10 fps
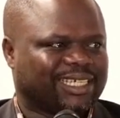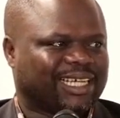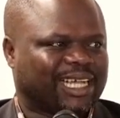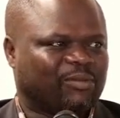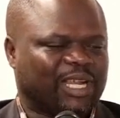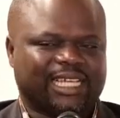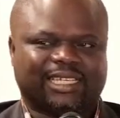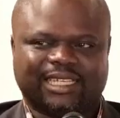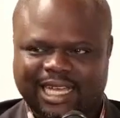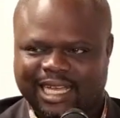I'm like,
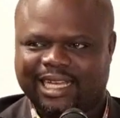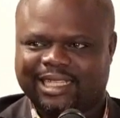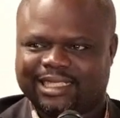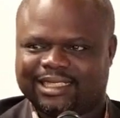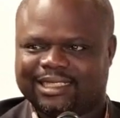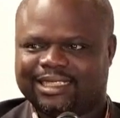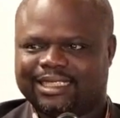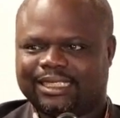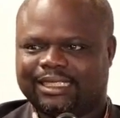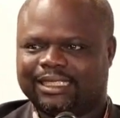yeah,
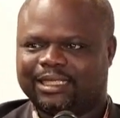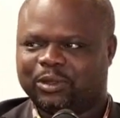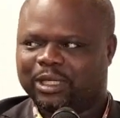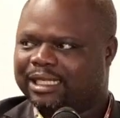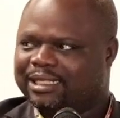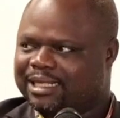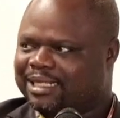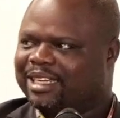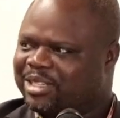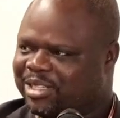uh, the world is
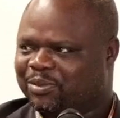changing.